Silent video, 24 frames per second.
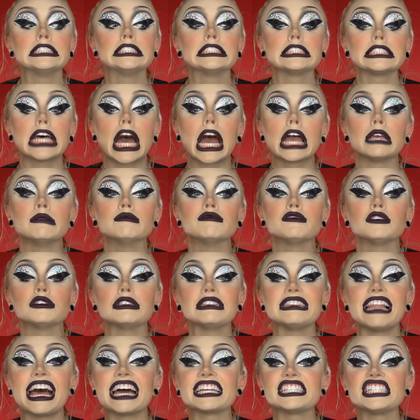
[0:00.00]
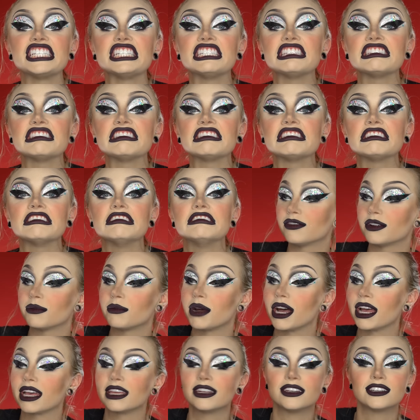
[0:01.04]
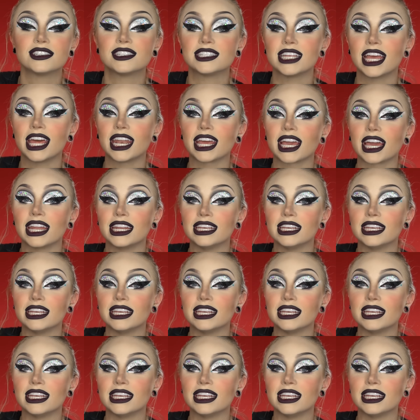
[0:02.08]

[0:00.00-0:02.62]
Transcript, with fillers: Time for lashes. From my understanding,